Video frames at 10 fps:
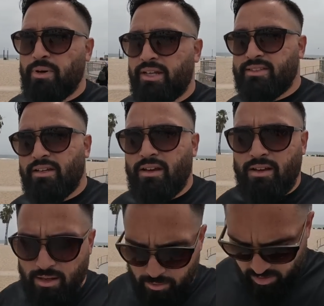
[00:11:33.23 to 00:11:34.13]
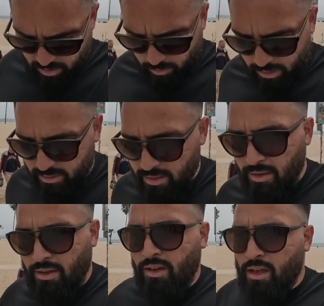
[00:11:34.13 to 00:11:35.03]
But you know what?
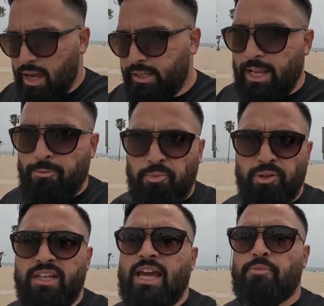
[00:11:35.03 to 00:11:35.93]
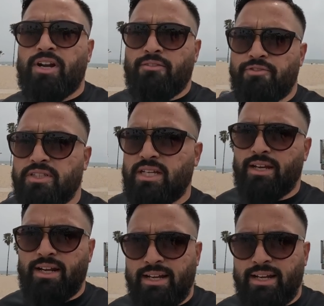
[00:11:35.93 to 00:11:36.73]
Actually, let me put the camera down for a second.